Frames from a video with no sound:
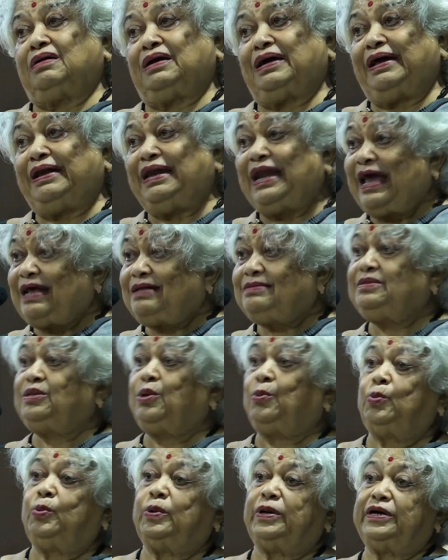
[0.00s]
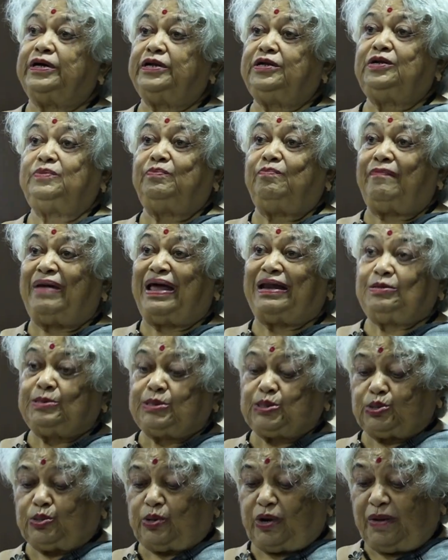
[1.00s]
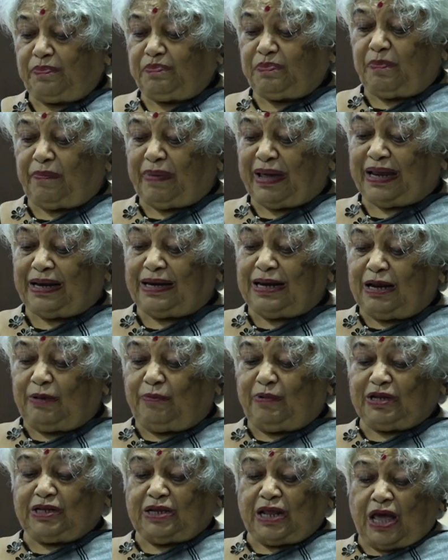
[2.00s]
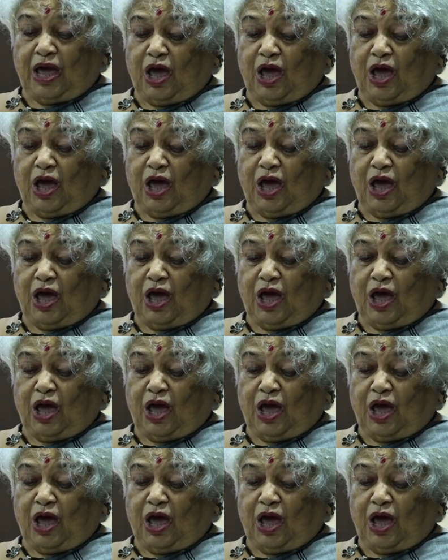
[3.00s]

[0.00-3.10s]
connect the word manuscript mainly with